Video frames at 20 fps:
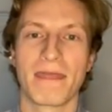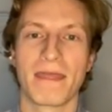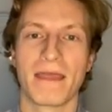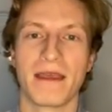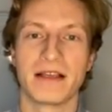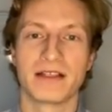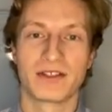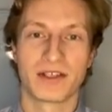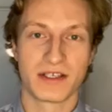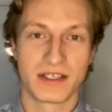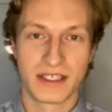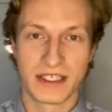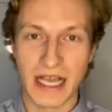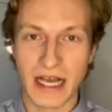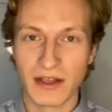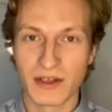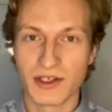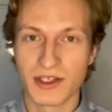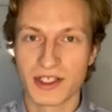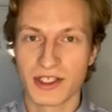It's the
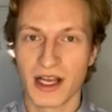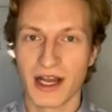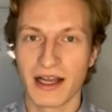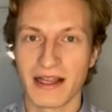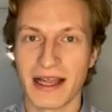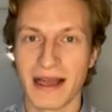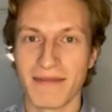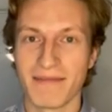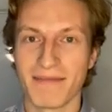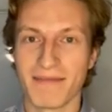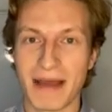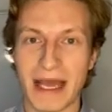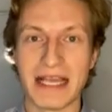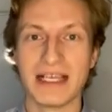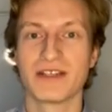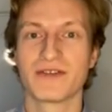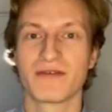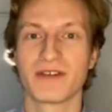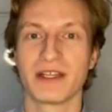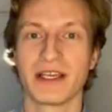seller side that
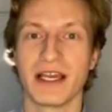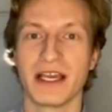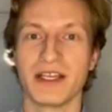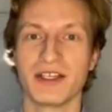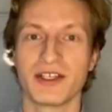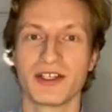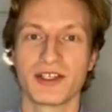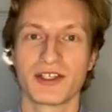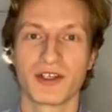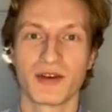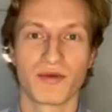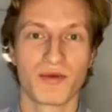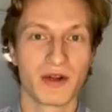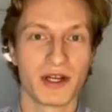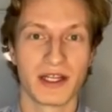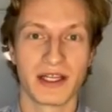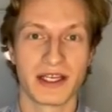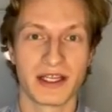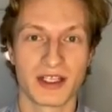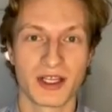pays for the agent. So
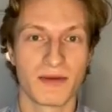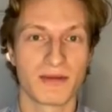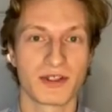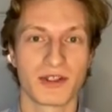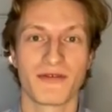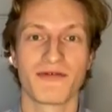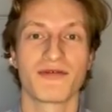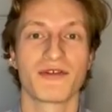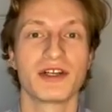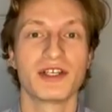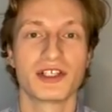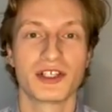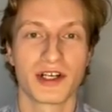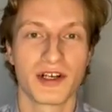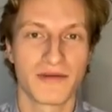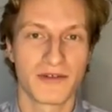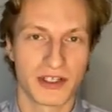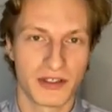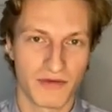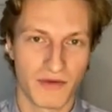really, it's almost a free
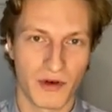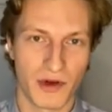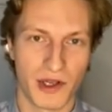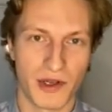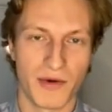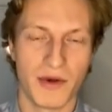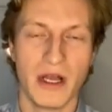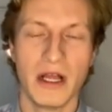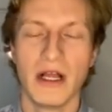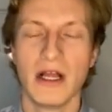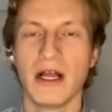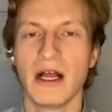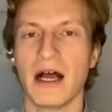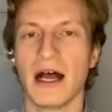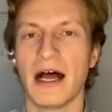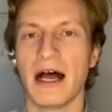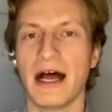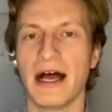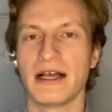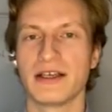service for you.
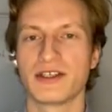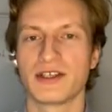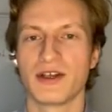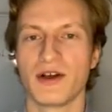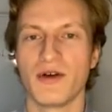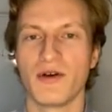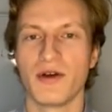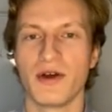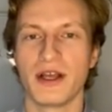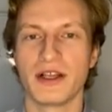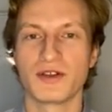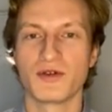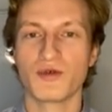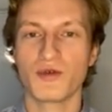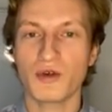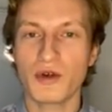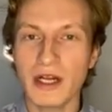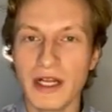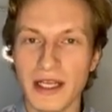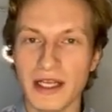So it's
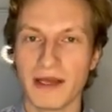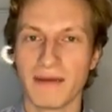really